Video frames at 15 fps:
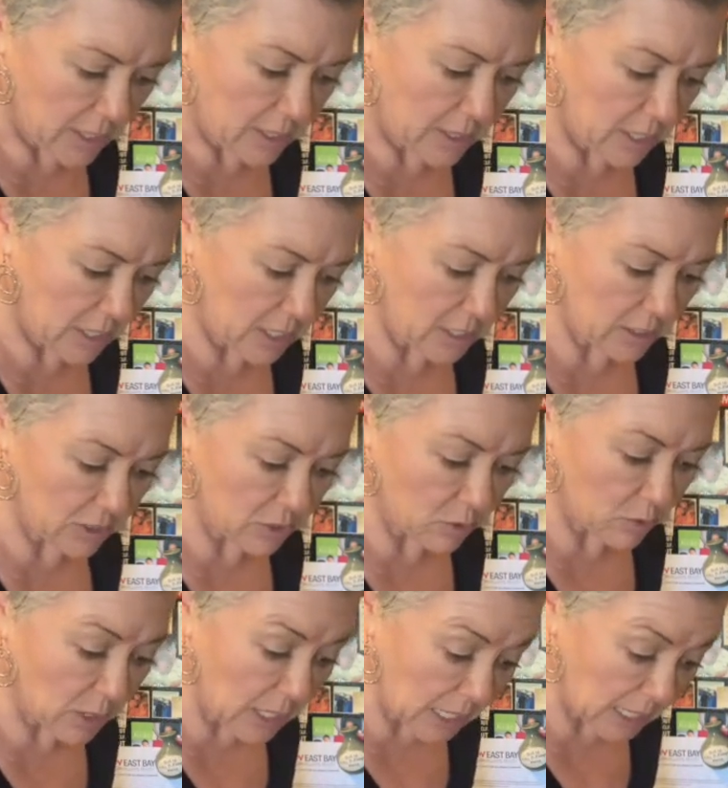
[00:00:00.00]
the
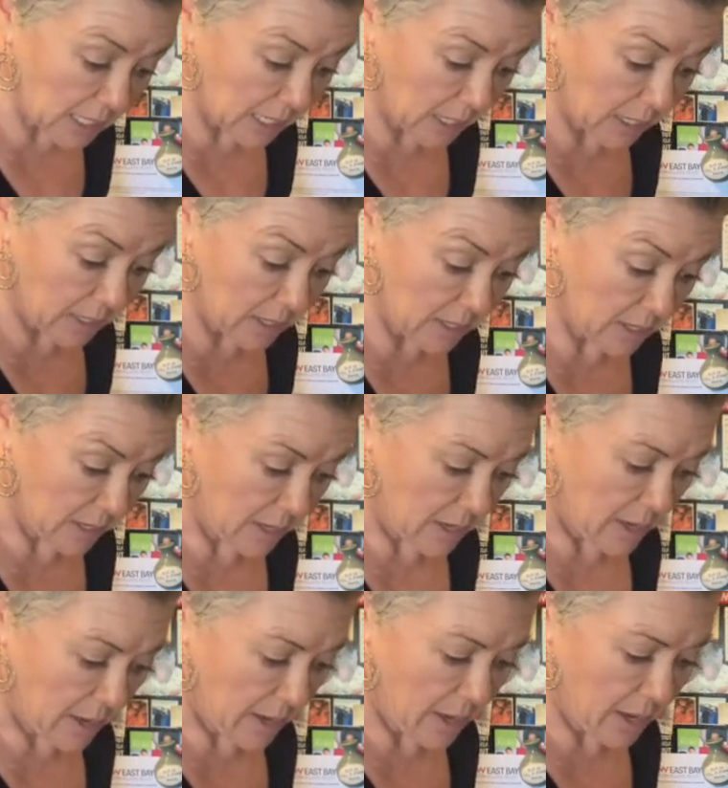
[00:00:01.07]
zucchini
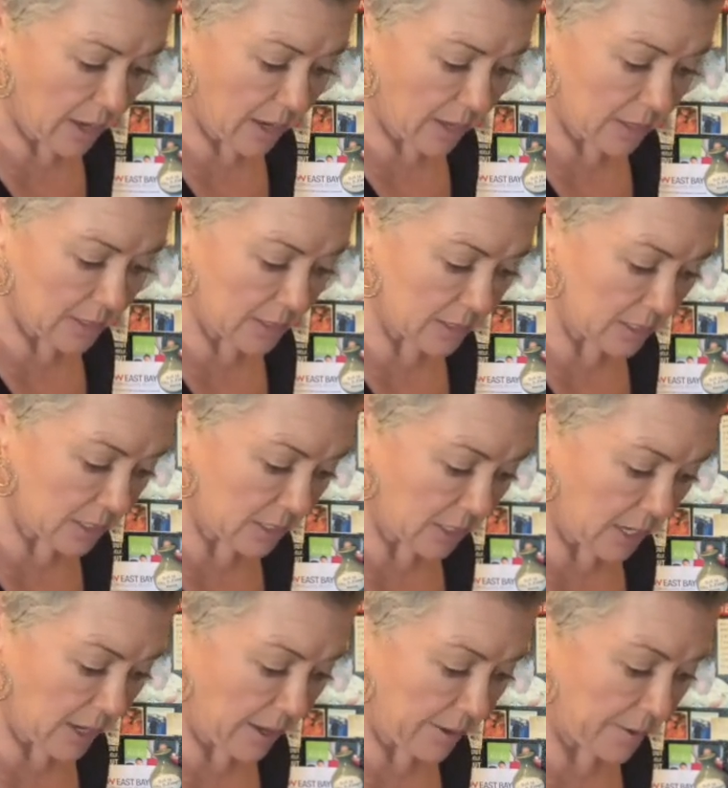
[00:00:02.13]
and
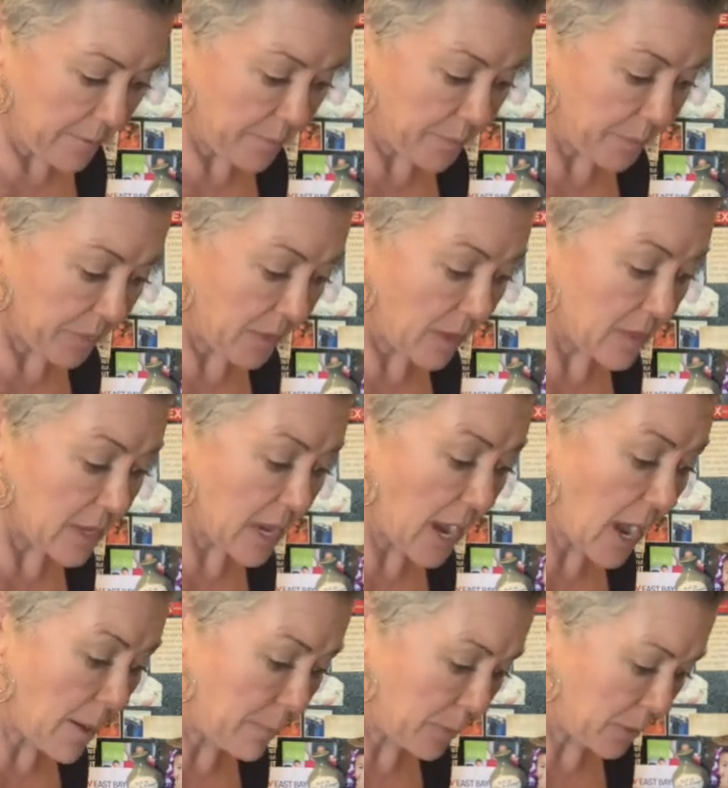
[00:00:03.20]
the
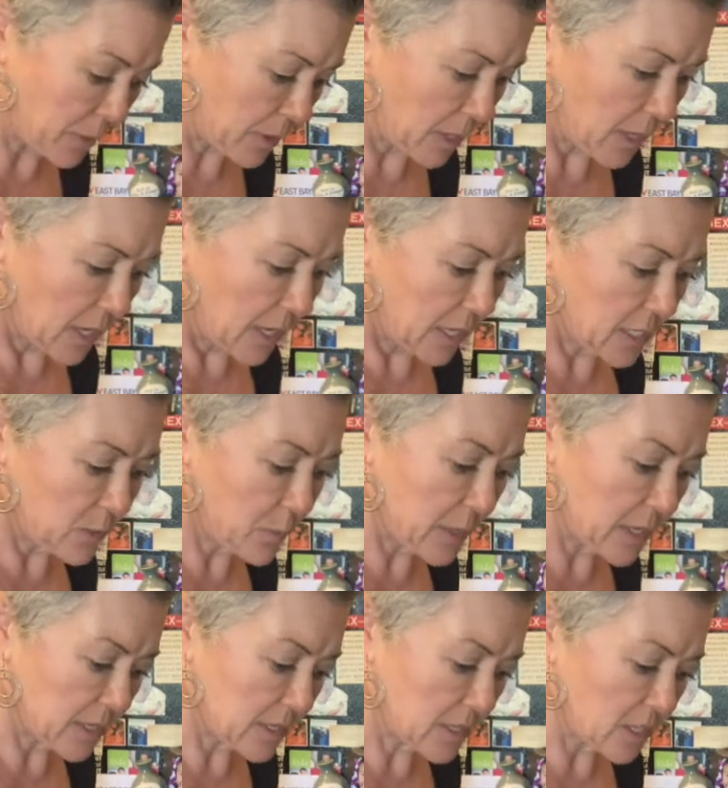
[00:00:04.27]
apple is
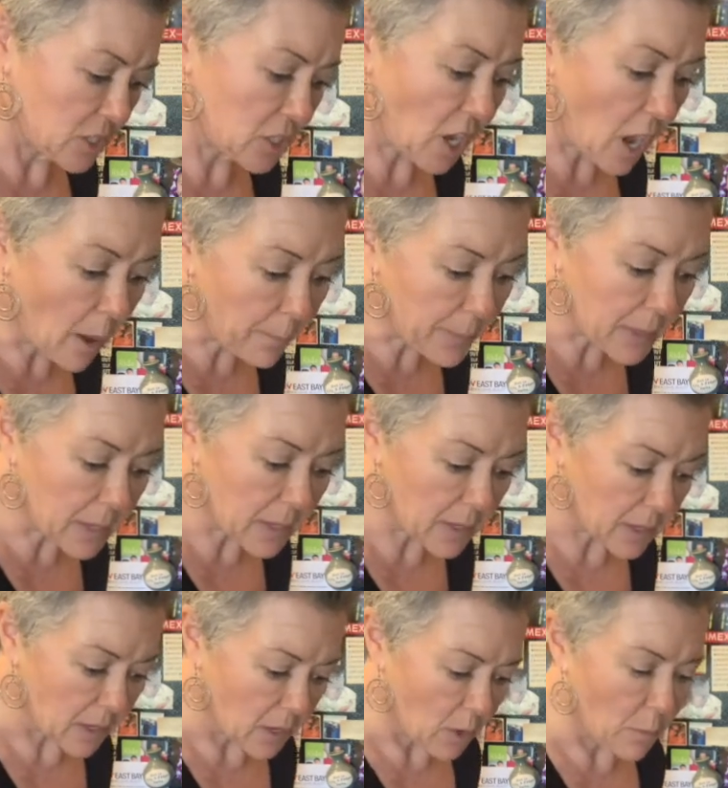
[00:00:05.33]
because the
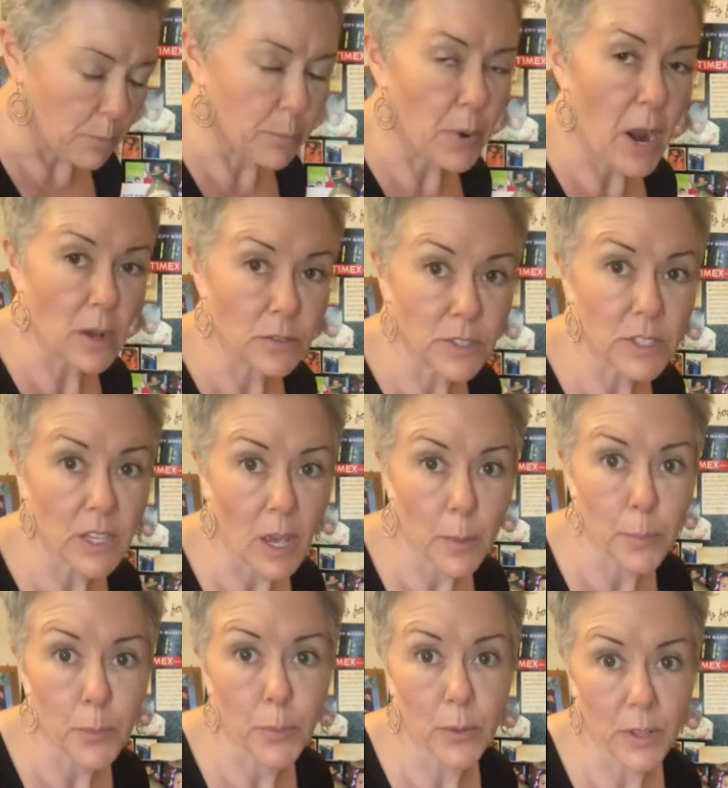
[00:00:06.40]
topping browns
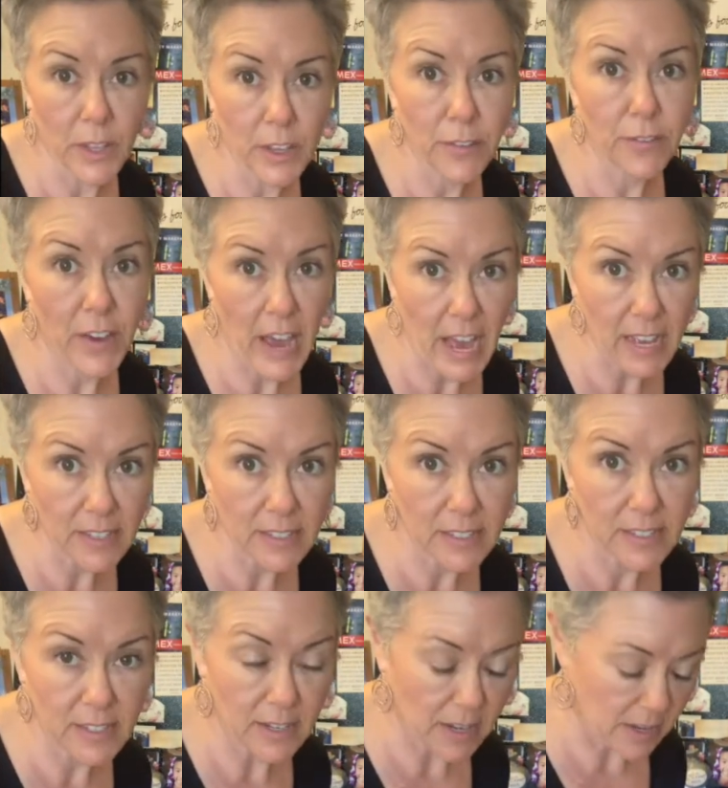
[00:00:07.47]
up really
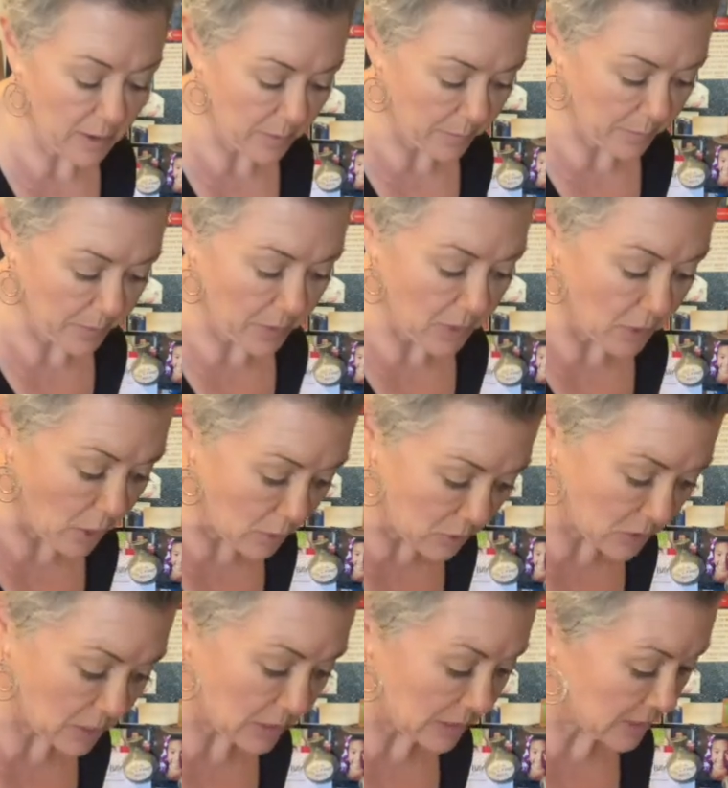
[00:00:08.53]
fast.
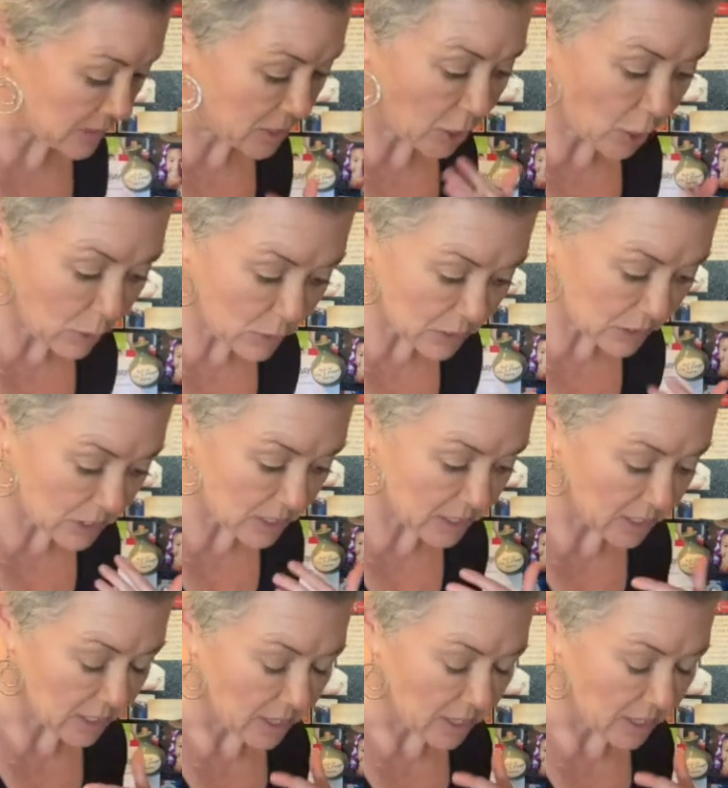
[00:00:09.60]
Nuts toast